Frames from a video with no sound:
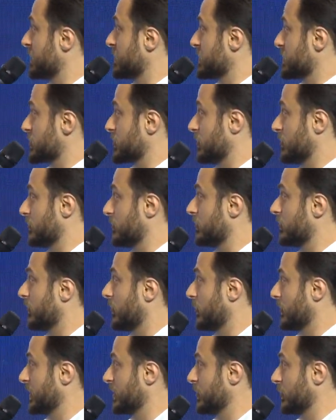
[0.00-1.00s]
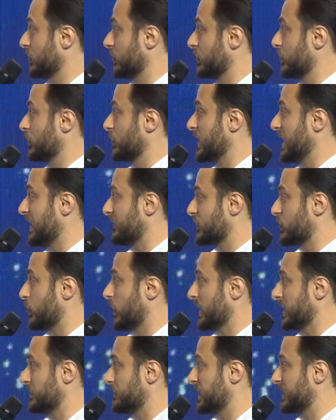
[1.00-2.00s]
So all in all, we have
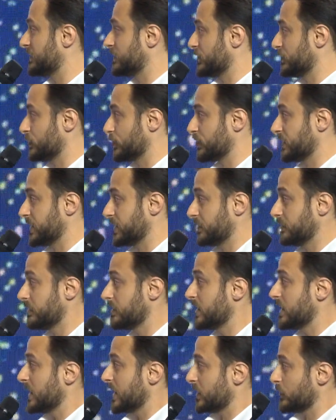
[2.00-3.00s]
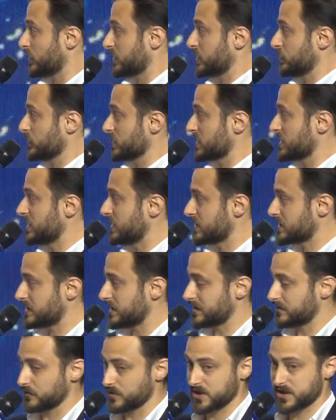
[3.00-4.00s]
quite a bit to do here. And what you will see is
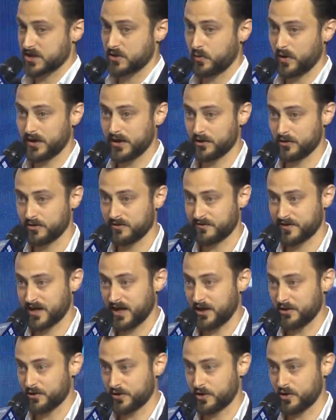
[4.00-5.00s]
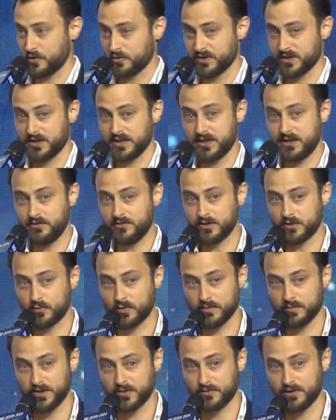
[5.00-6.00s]
that there is quite a lot of color coding here. It
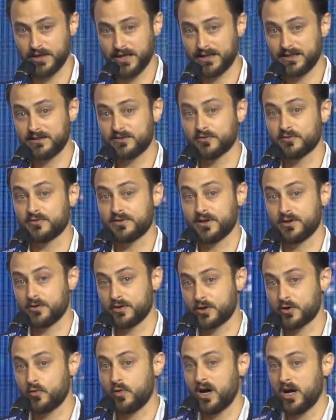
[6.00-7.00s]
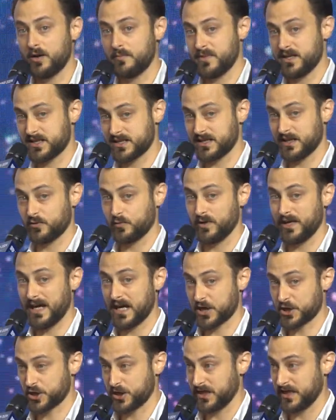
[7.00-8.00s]
will be related to the requirements that we
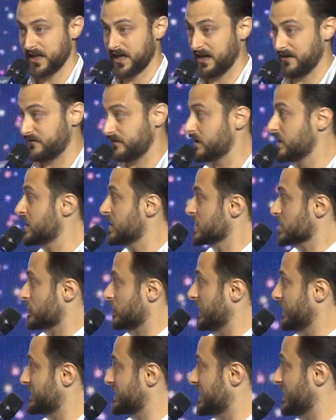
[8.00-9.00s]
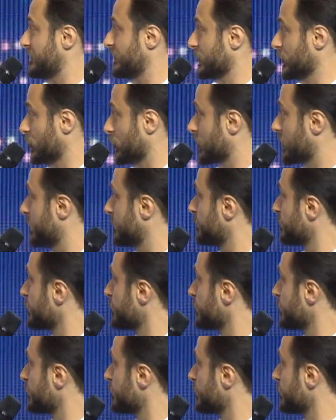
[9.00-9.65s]
actually have. So let's have a look.